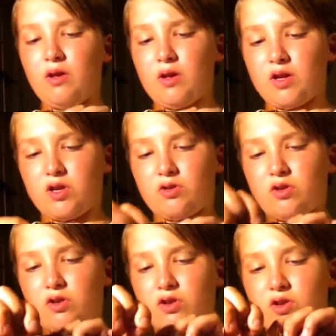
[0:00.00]
And you
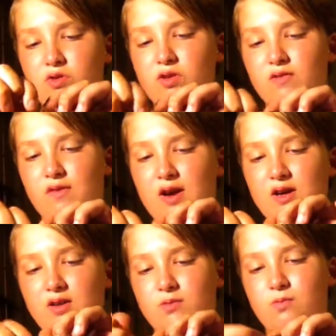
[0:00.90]
know you're doing it
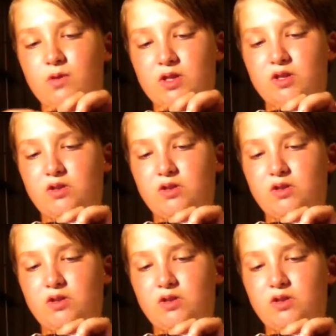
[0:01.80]
right once you